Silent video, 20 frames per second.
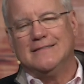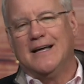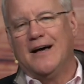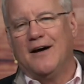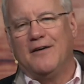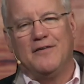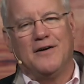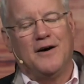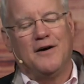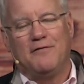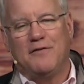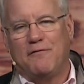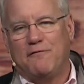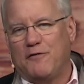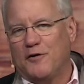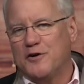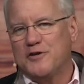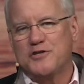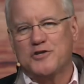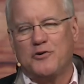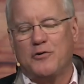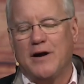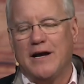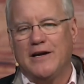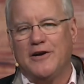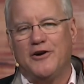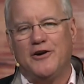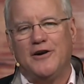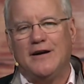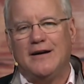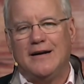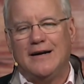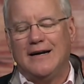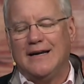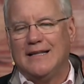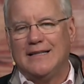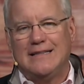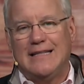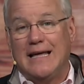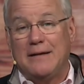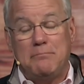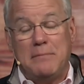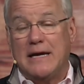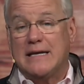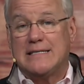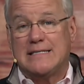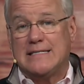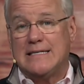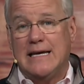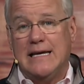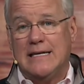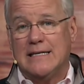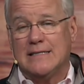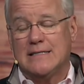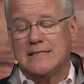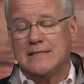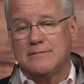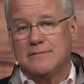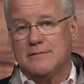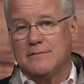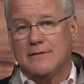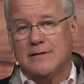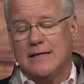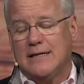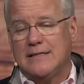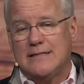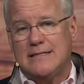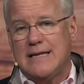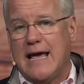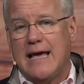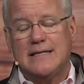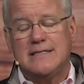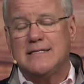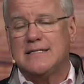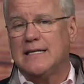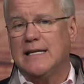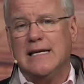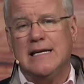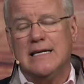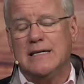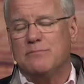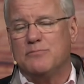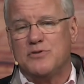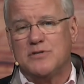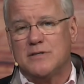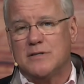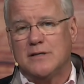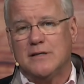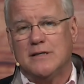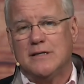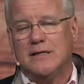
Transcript: of, of a first grader, that makes sense. His dad sleeps.